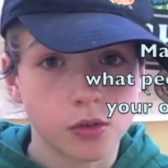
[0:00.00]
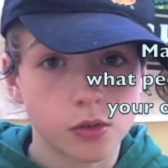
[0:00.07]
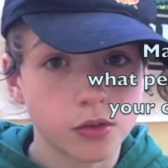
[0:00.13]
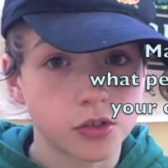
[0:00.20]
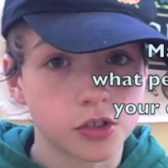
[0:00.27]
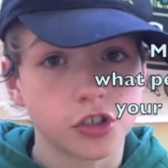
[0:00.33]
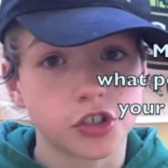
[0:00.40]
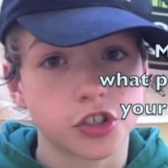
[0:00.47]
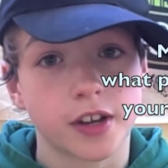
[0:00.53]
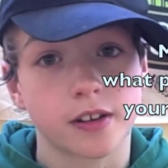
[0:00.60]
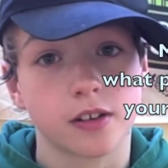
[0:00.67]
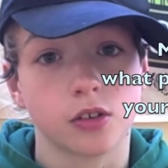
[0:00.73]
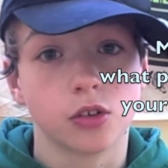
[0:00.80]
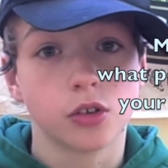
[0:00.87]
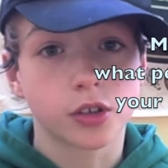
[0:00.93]
Go into your
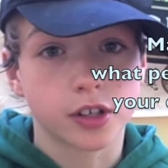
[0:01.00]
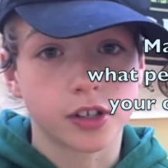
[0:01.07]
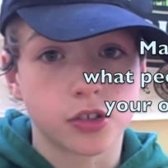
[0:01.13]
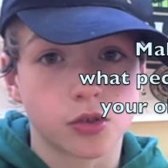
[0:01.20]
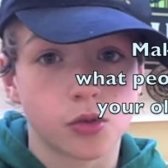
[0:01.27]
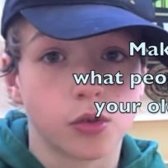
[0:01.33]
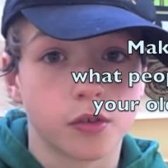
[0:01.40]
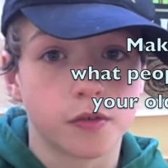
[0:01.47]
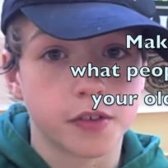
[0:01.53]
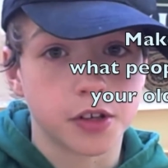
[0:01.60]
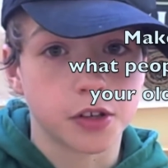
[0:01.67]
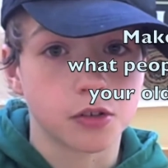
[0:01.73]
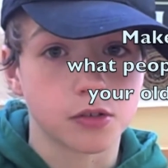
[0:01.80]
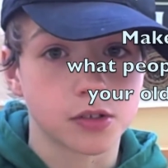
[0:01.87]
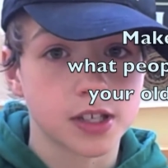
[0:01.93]
channel, look into all the
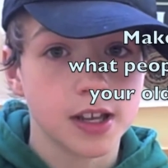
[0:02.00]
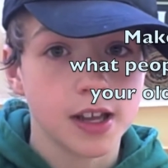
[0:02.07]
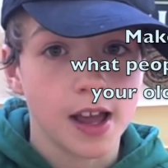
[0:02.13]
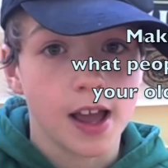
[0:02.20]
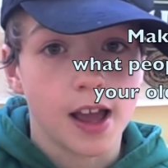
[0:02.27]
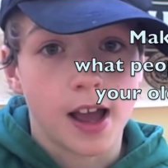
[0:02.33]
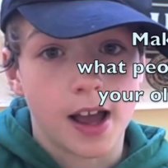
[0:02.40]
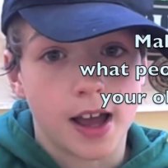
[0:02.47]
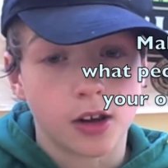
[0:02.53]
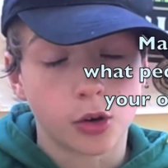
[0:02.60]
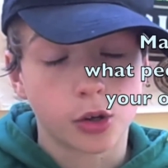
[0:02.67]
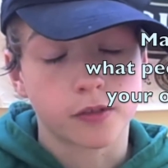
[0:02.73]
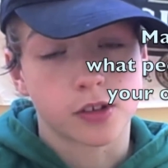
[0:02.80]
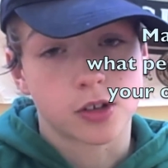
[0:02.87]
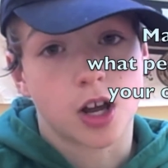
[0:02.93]
videos, and
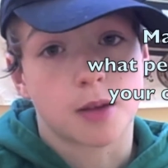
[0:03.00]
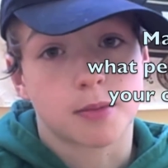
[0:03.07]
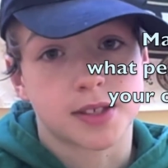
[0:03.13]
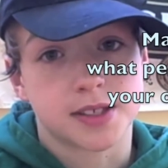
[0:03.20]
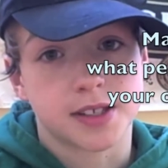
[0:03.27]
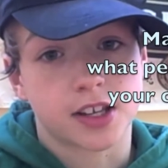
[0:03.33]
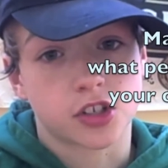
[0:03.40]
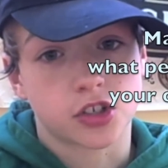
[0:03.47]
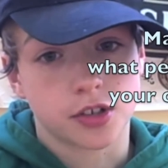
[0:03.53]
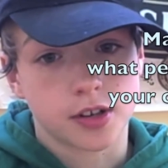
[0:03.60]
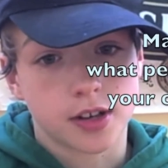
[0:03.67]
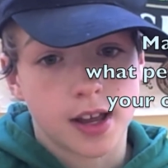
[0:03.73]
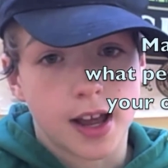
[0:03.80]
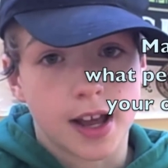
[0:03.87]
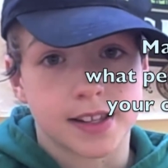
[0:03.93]
look at the comment section
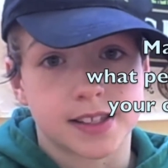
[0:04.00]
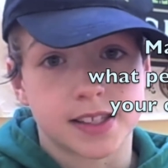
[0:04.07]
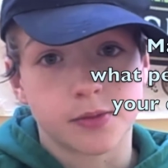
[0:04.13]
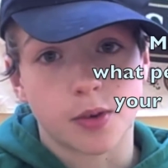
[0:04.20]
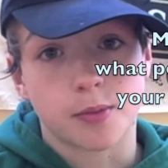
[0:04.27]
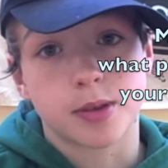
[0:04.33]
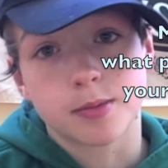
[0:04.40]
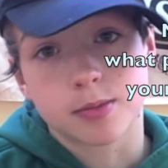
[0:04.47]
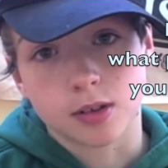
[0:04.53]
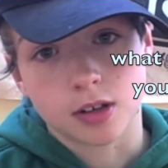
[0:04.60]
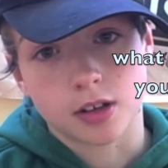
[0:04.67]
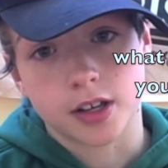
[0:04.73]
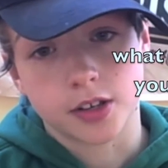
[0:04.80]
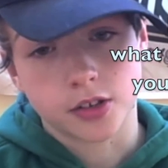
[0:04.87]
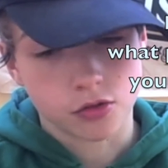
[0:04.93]
and see what people
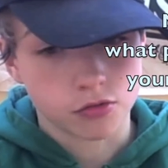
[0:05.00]
like